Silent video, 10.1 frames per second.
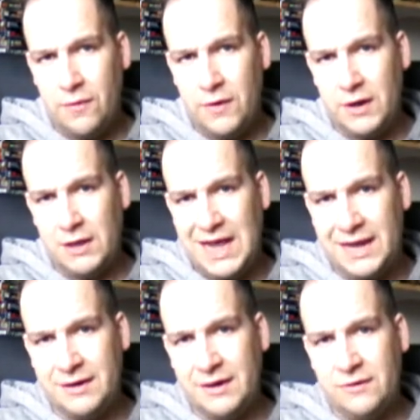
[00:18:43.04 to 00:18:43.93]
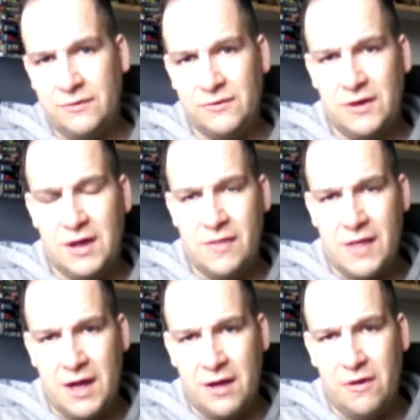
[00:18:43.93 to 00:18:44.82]
the landings, and
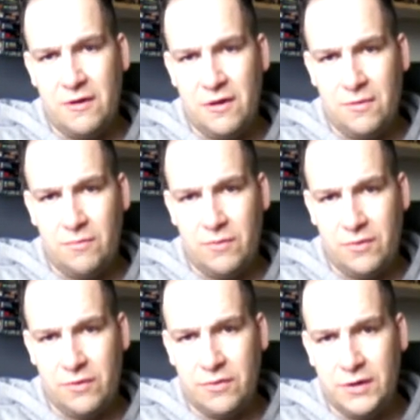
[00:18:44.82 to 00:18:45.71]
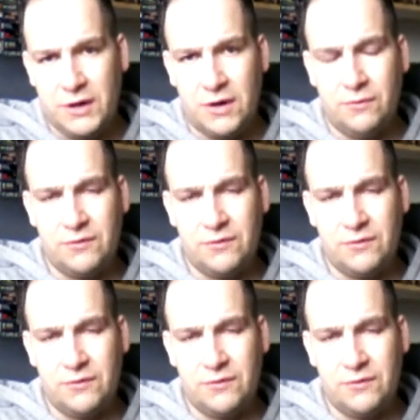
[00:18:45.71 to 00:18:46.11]
that you know,